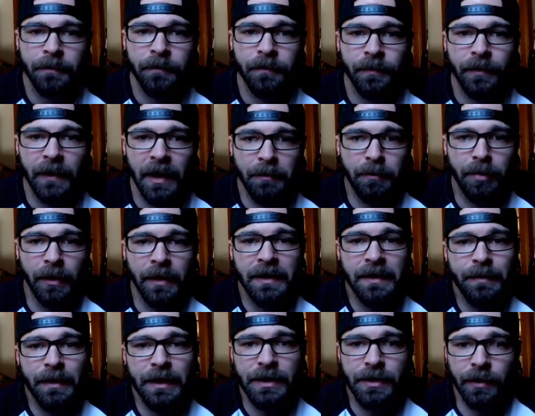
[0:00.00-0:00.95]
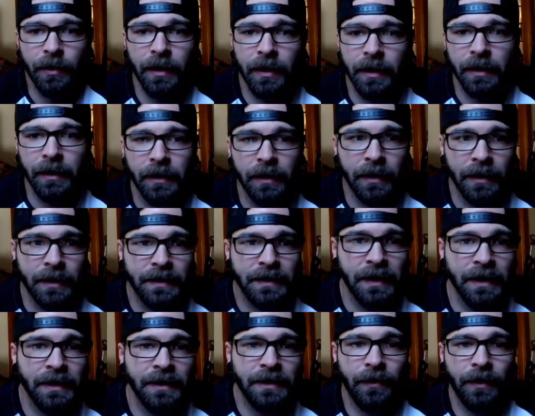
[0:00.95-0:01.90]
it brings me joy and a
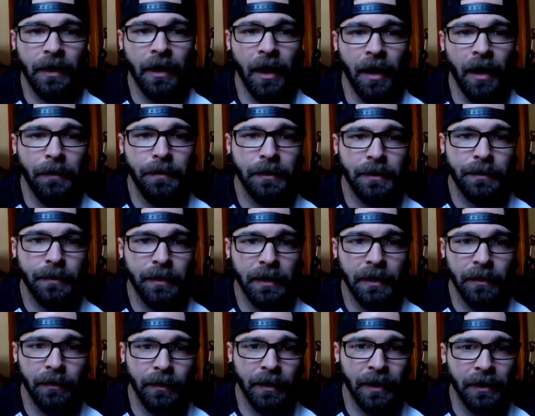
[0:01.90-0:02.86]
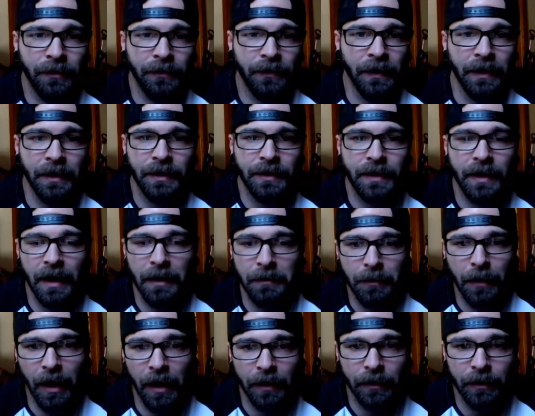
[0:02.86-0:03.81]
sense of accomplishment when I finish that
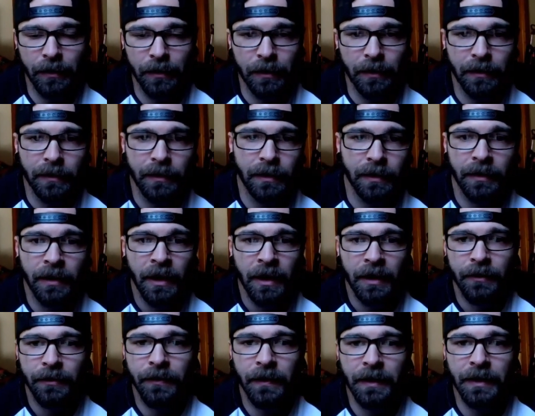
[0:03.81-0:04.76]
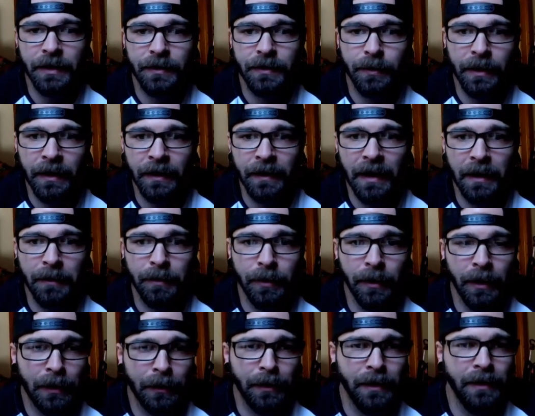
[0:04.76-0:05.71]
model or finish reading that
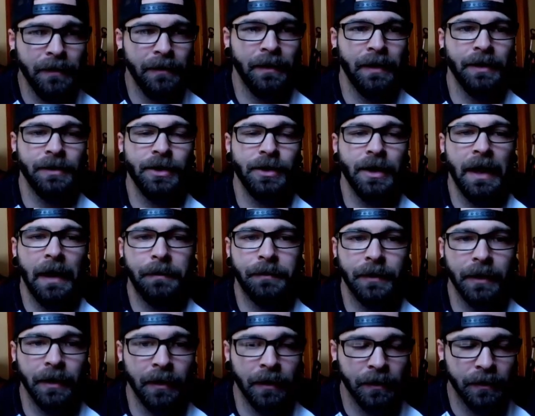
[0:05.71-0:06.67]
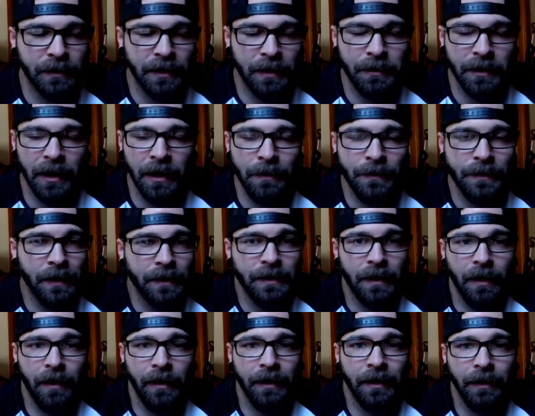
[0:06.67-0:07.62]
book or even a chapter. Sometimes that's
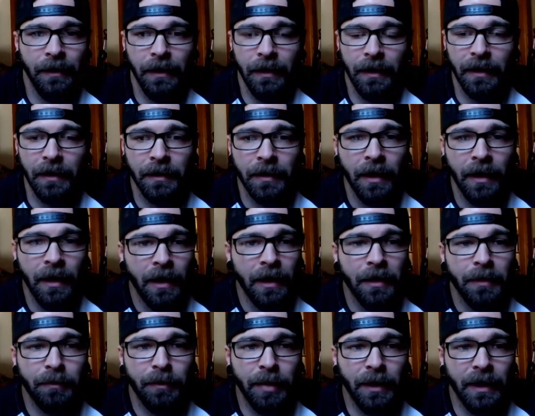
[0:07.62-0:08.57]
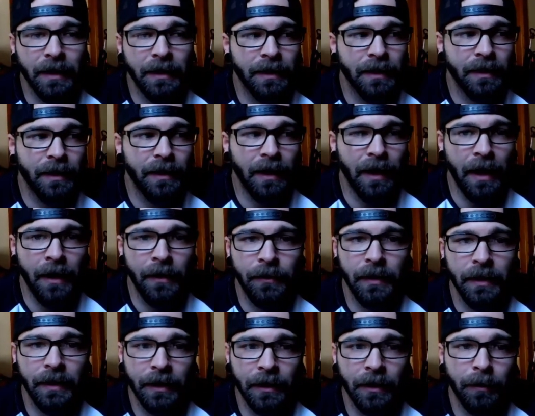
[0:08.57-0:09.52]
all I can get, but
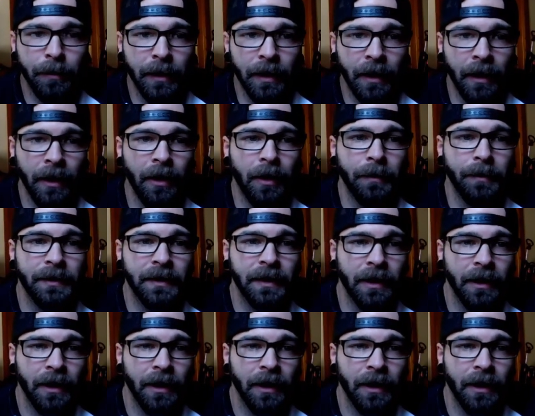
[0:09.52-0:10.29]
every little bit helps.